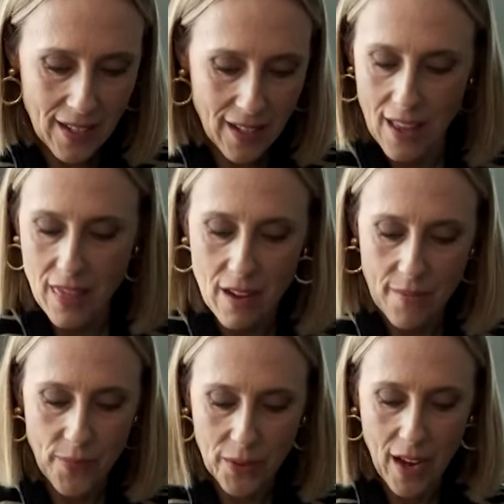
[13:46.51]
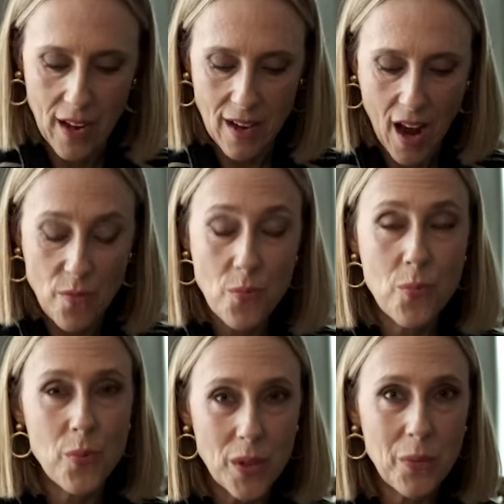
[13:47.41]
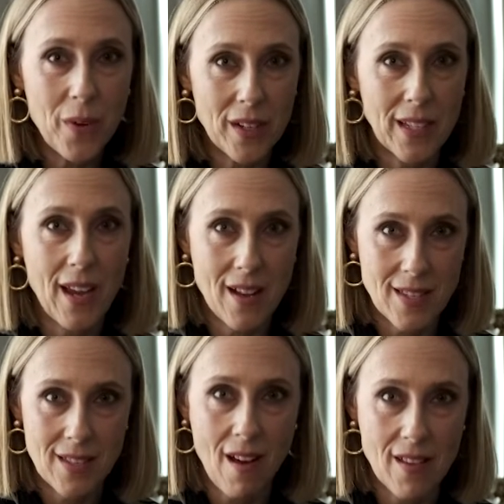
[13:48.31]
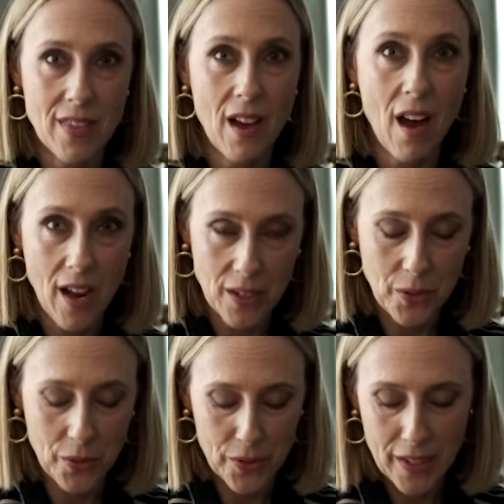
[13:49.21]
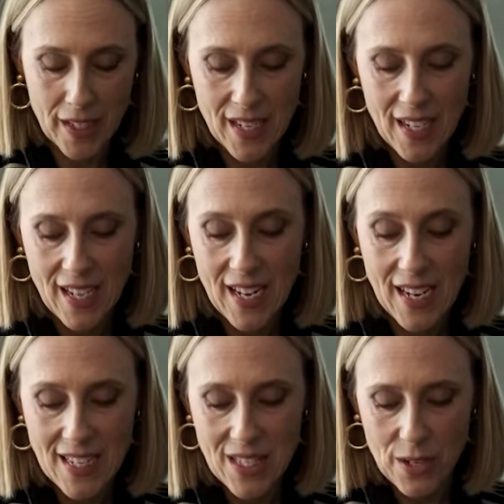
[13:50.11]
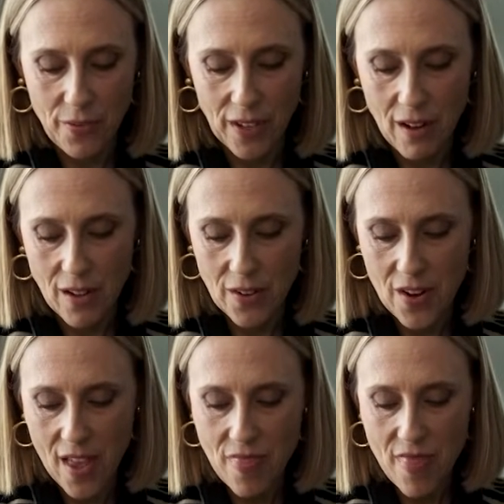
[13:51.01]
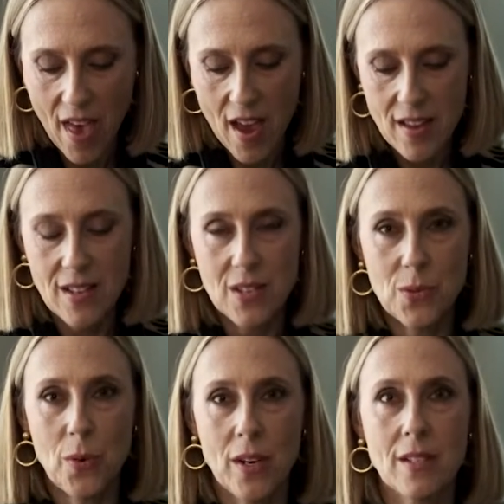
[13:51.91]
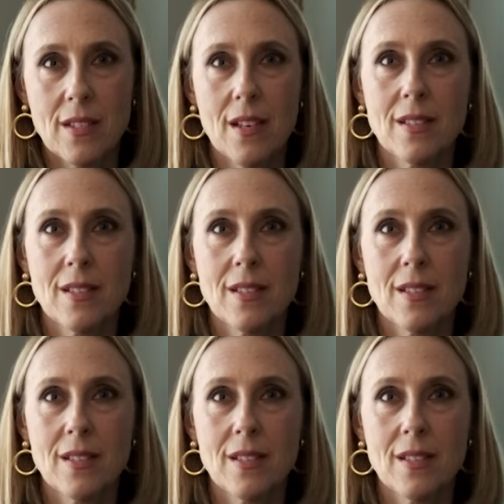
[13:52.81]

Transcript: And I thought, okay, I really want to cast on the icord in a different color. And that is what I did.